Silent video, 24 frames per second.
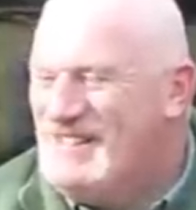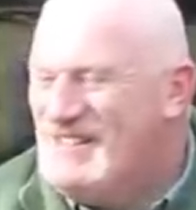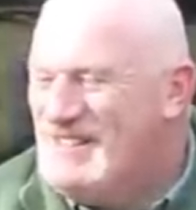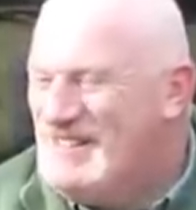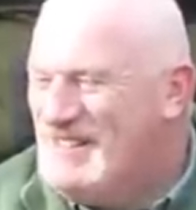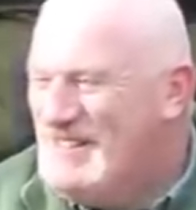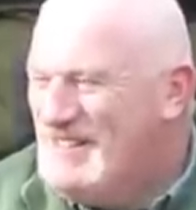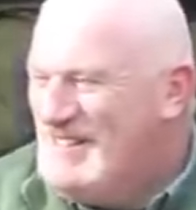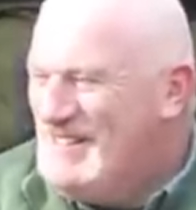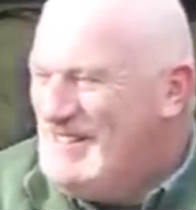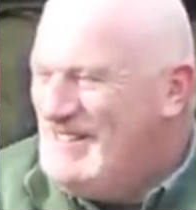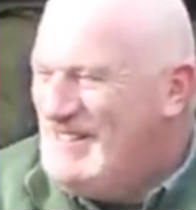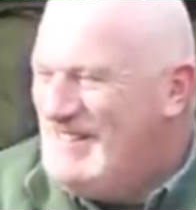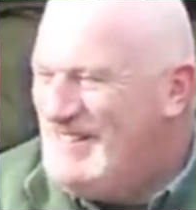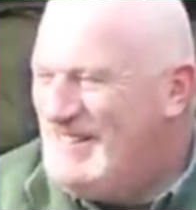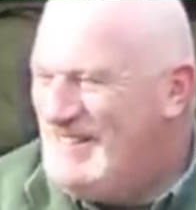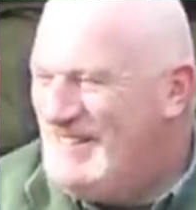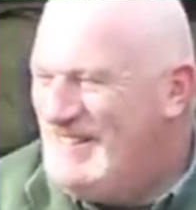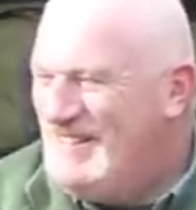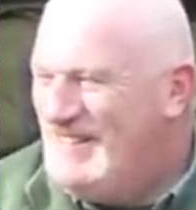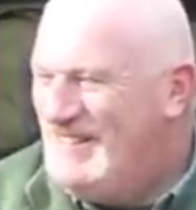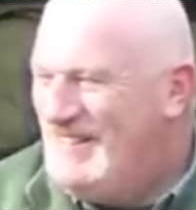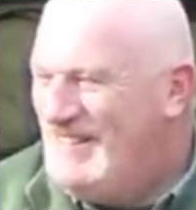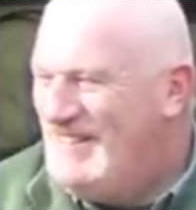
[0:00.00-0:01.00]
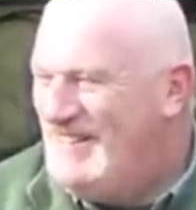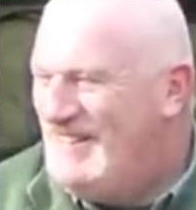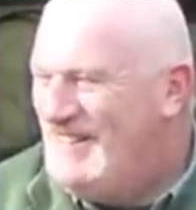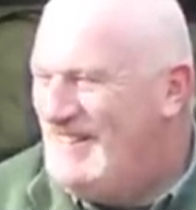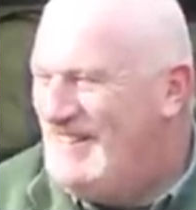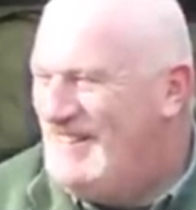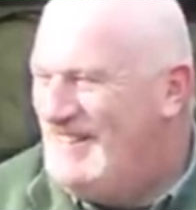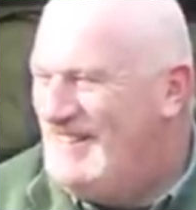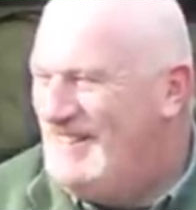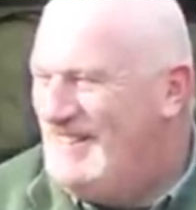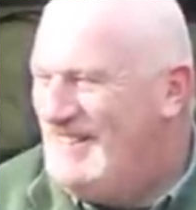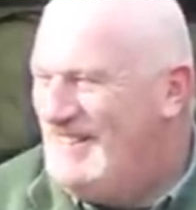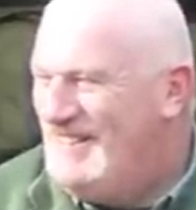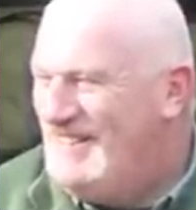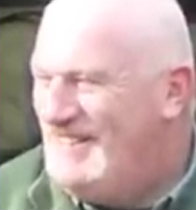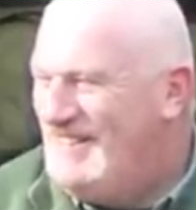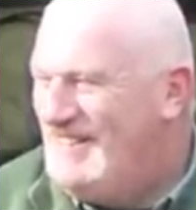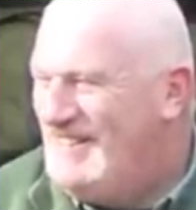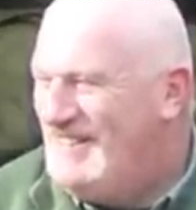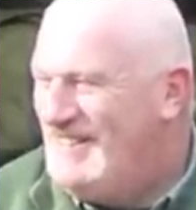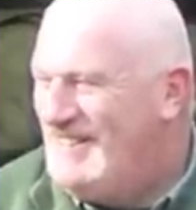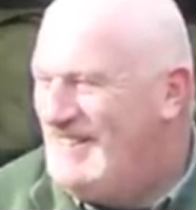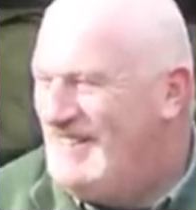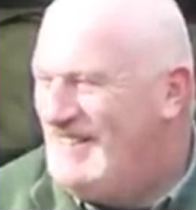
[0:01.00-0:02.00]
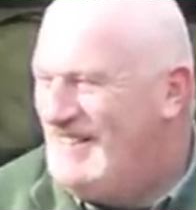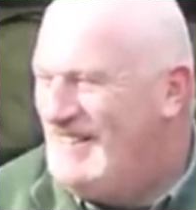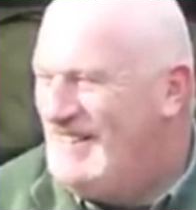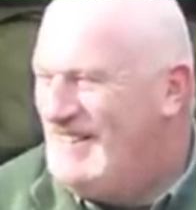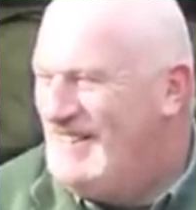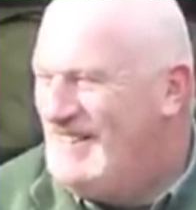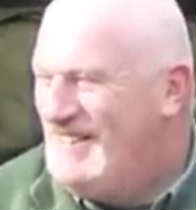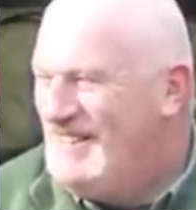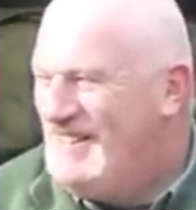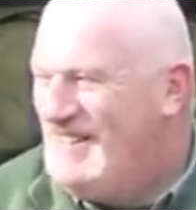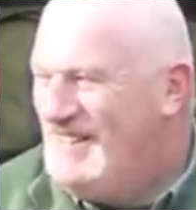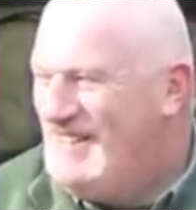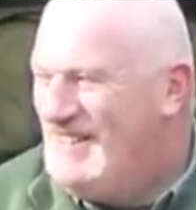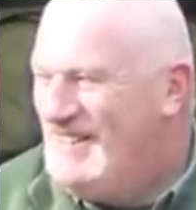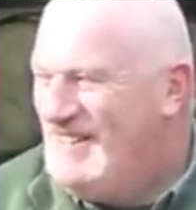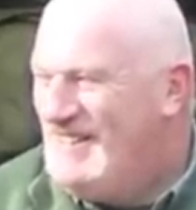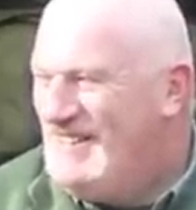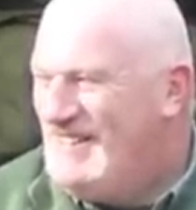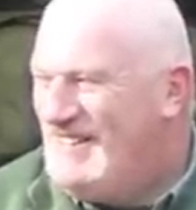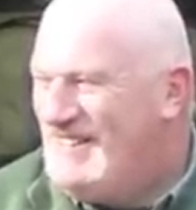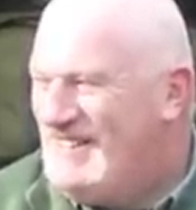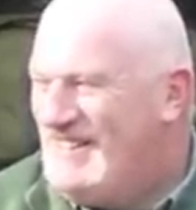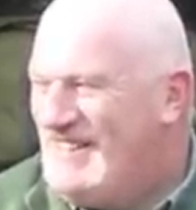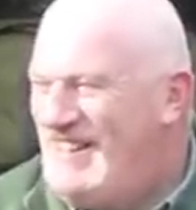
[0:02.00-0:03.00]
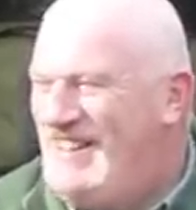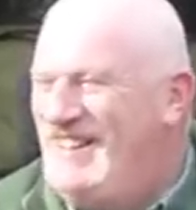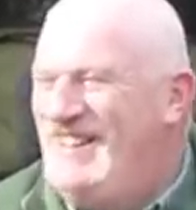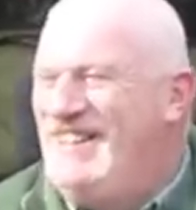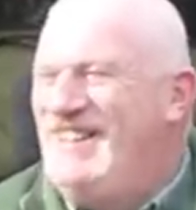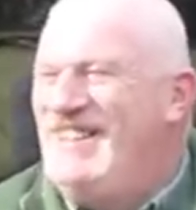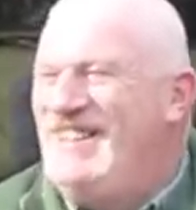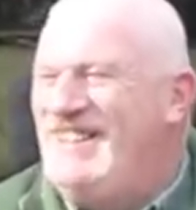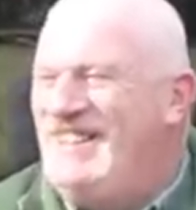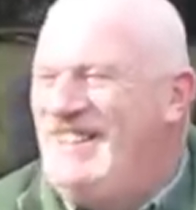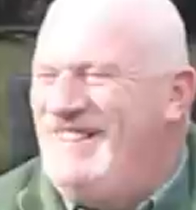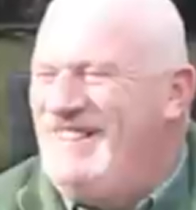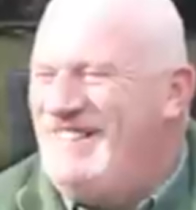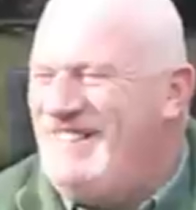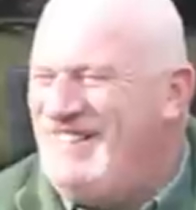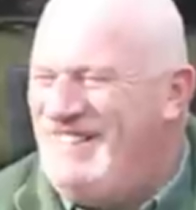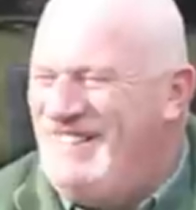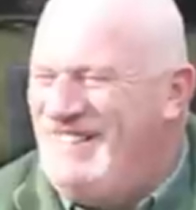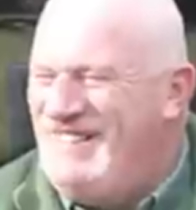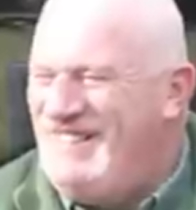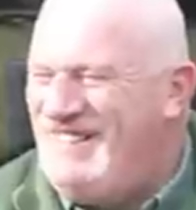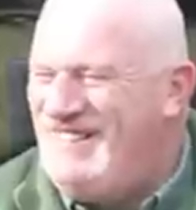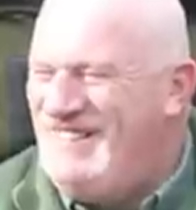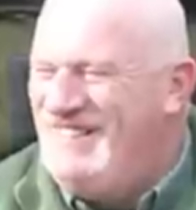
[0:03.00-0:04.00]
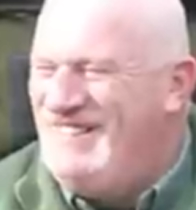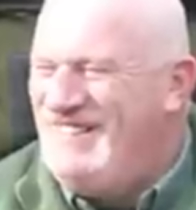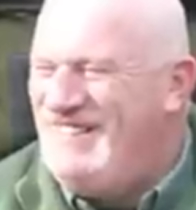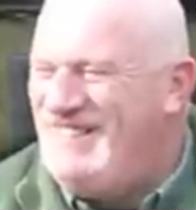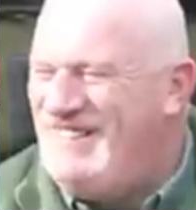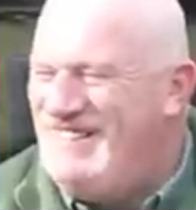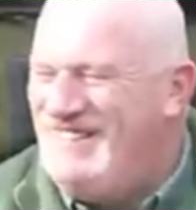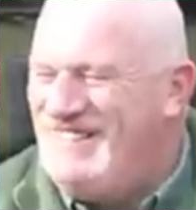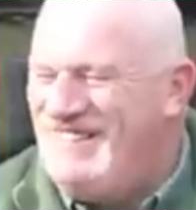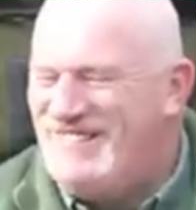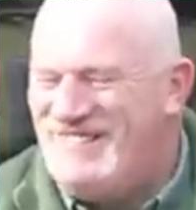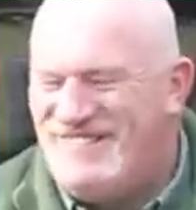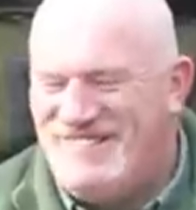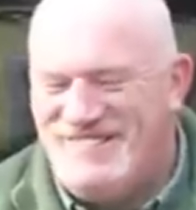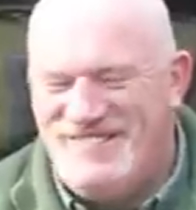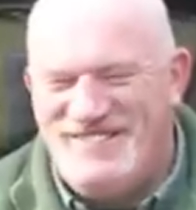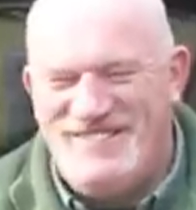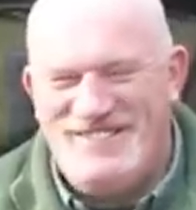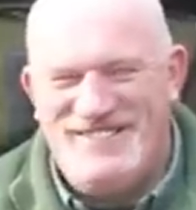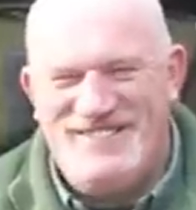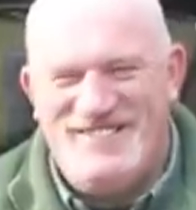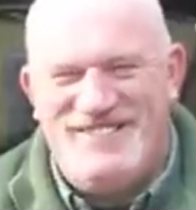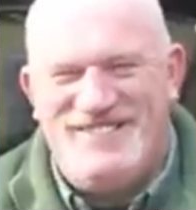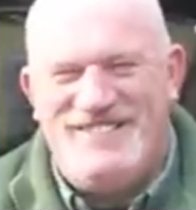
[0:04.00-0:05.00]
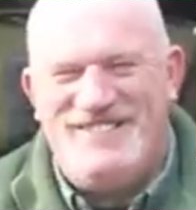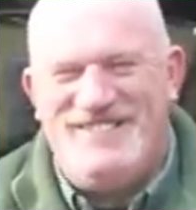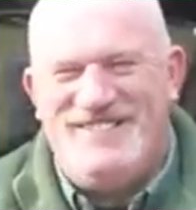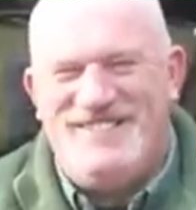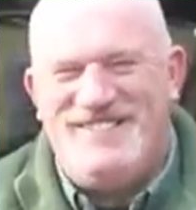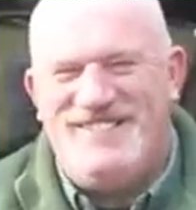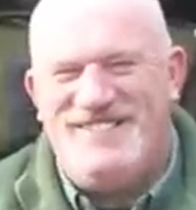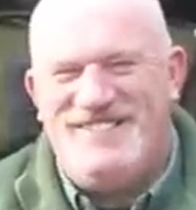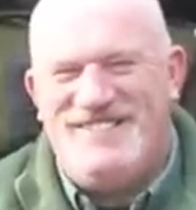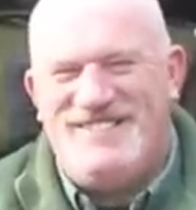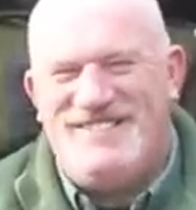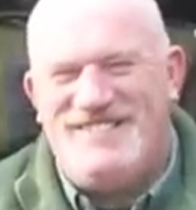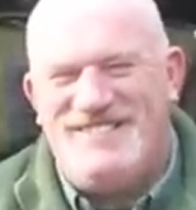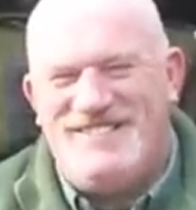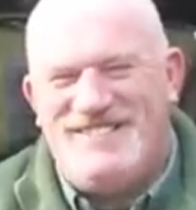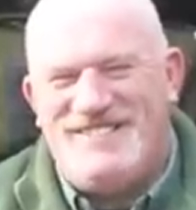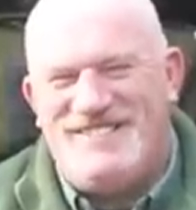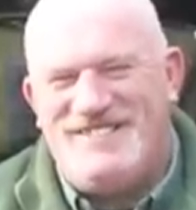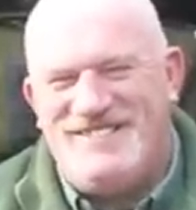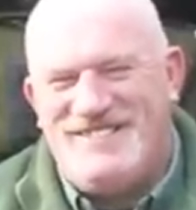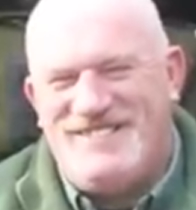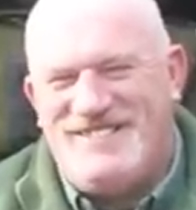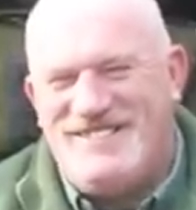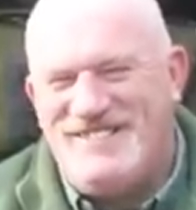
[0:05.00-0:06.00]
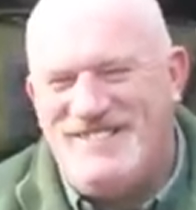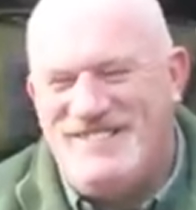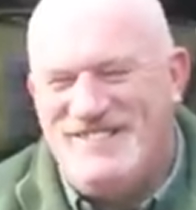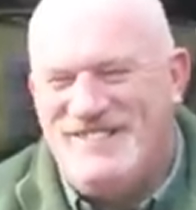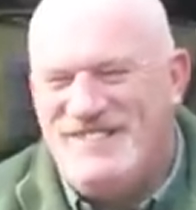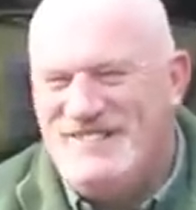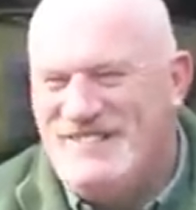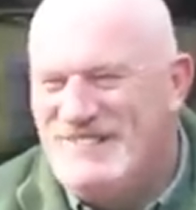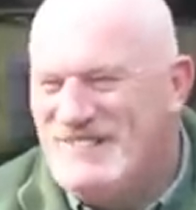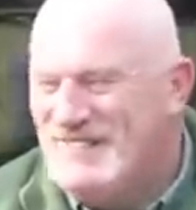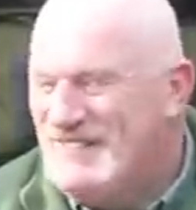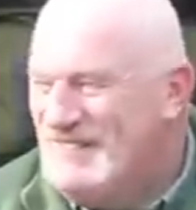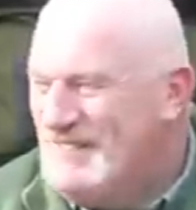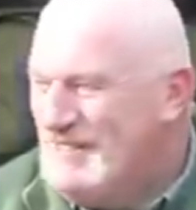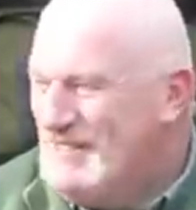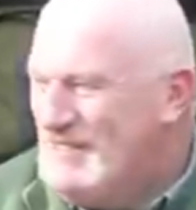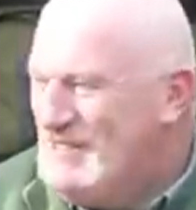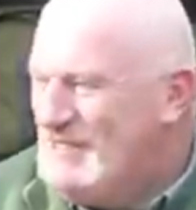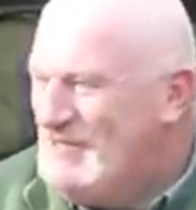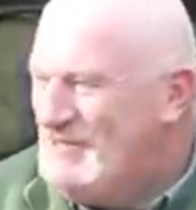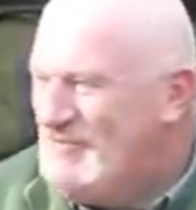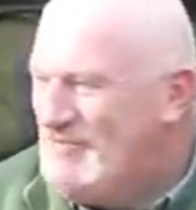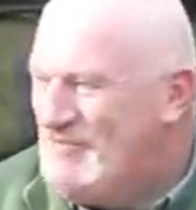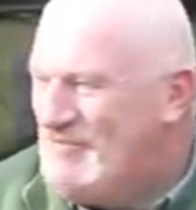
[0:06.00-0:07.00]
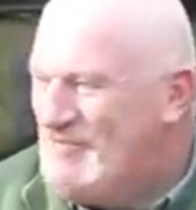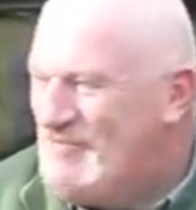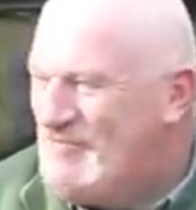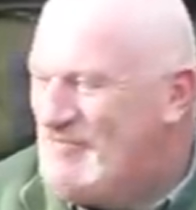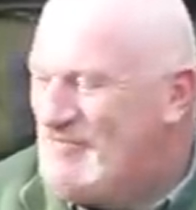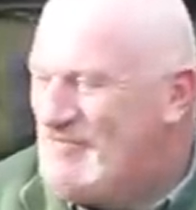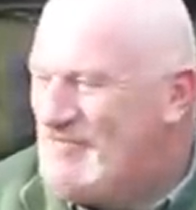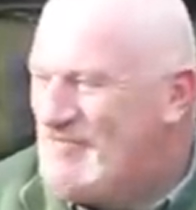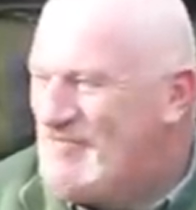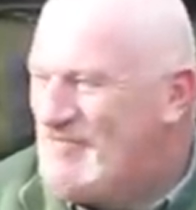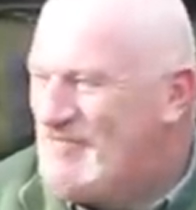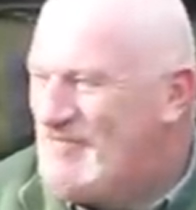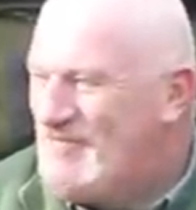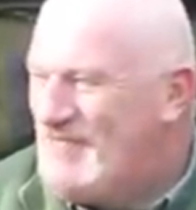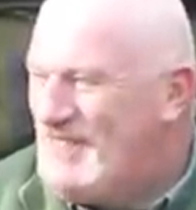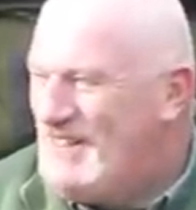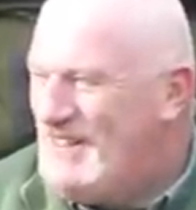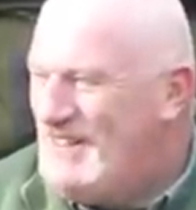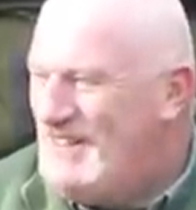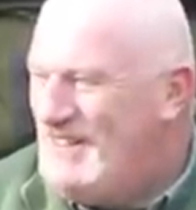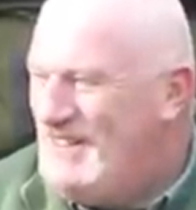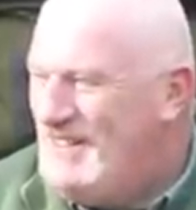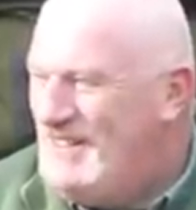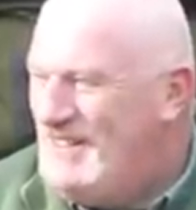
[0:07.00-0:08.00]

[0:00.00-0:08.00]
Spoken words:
This person isn't speaking.